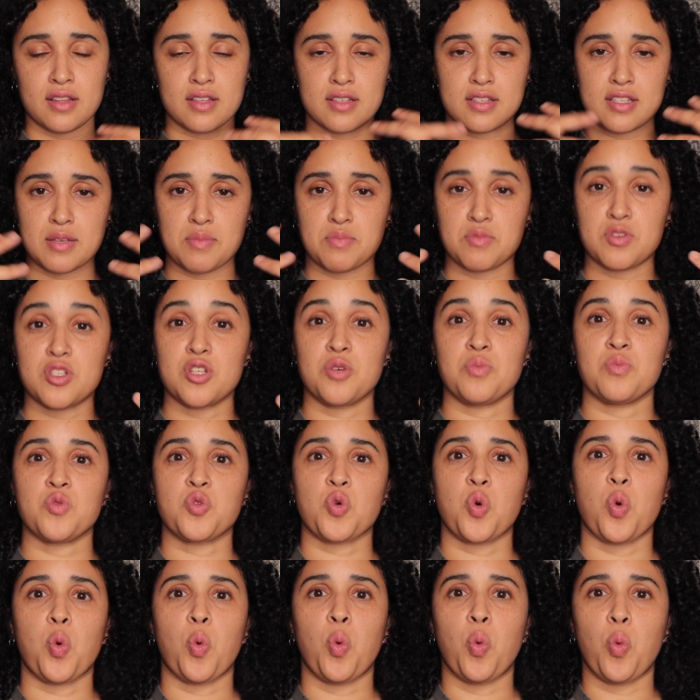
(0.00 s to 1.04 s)
symptoms
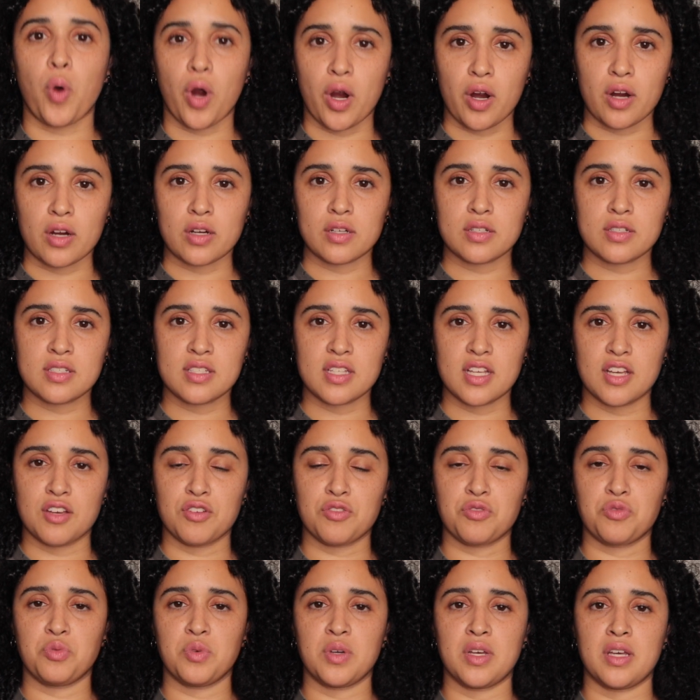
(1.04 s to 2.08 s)
worse
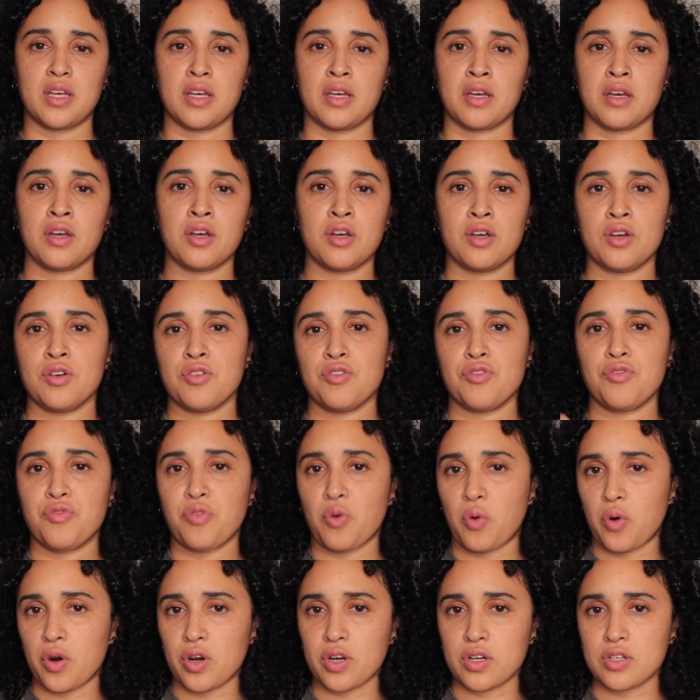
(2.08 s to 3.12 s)
if we
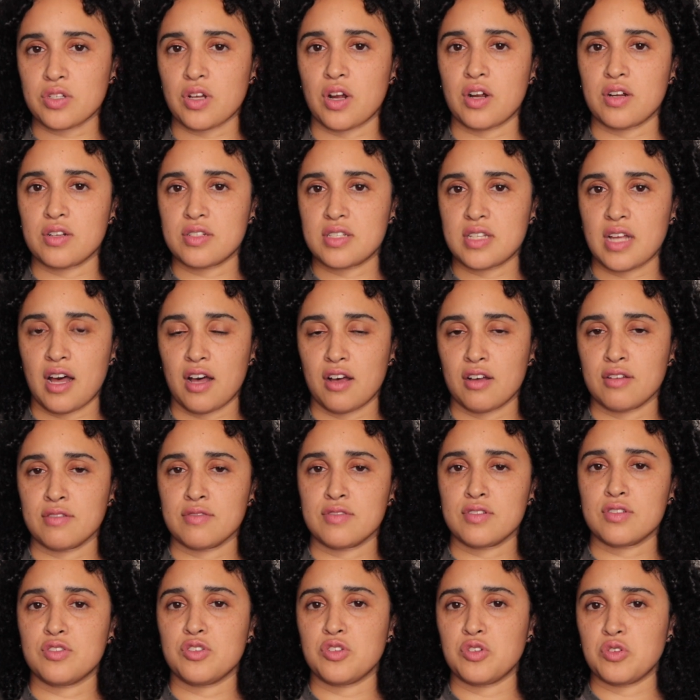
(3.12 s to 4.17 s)
force ourselves
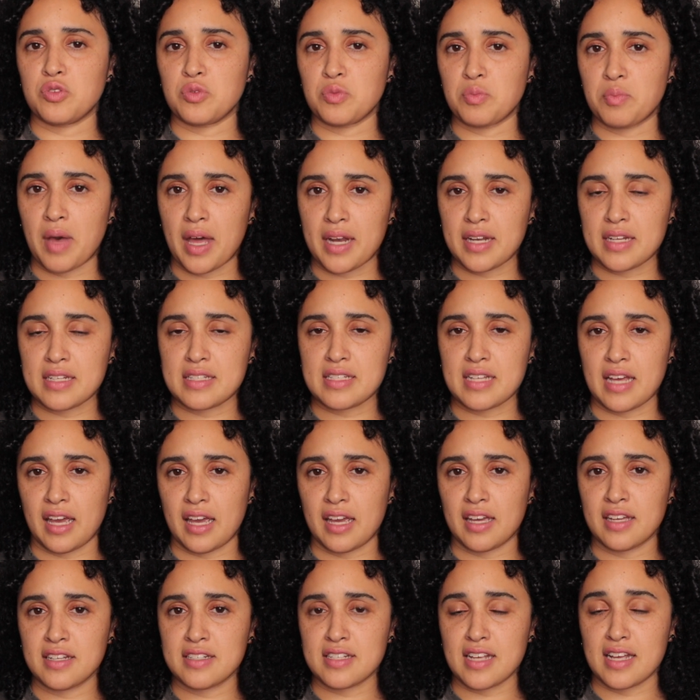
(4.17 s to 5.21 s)
to
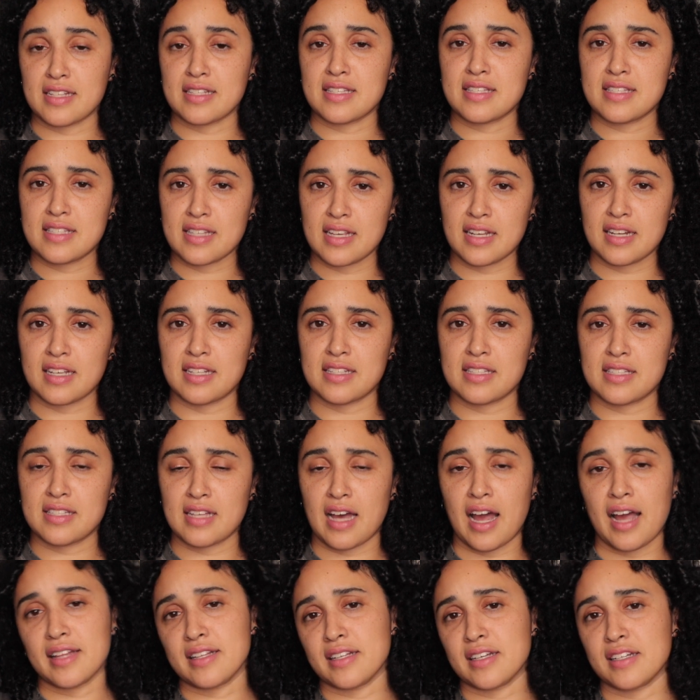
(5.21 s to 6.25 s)
meditate and sit in
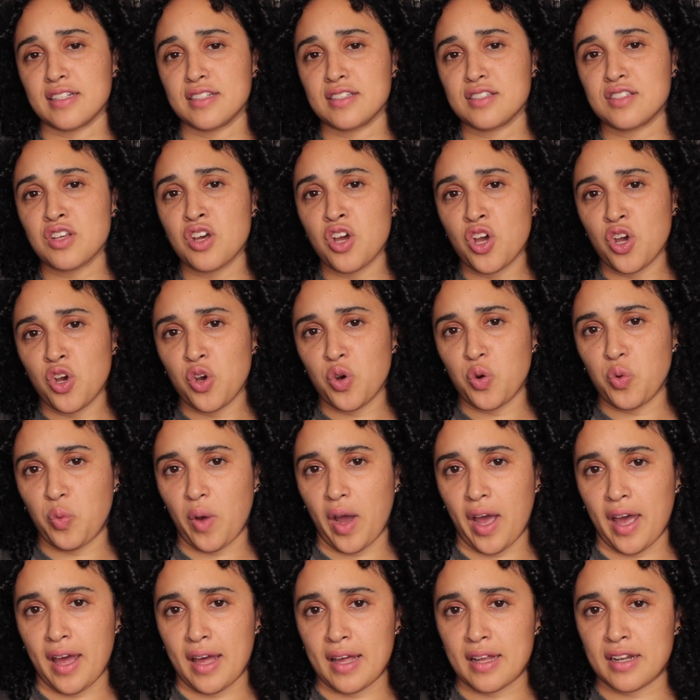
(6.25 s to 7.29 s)
silence
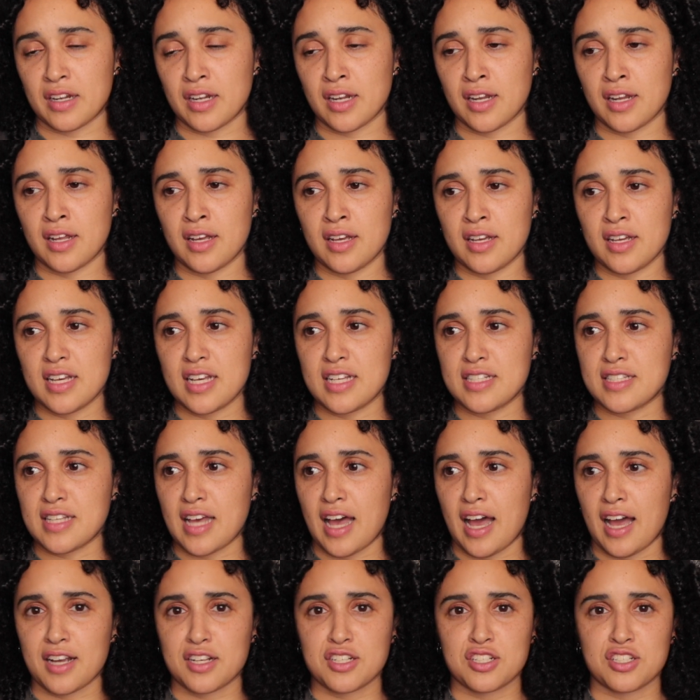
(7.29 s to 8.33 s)
when it's
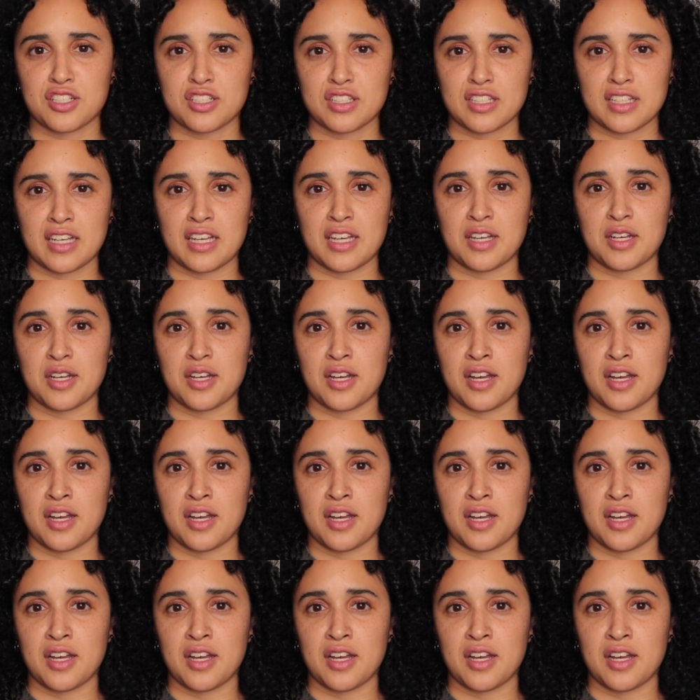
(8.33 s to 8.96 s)
actually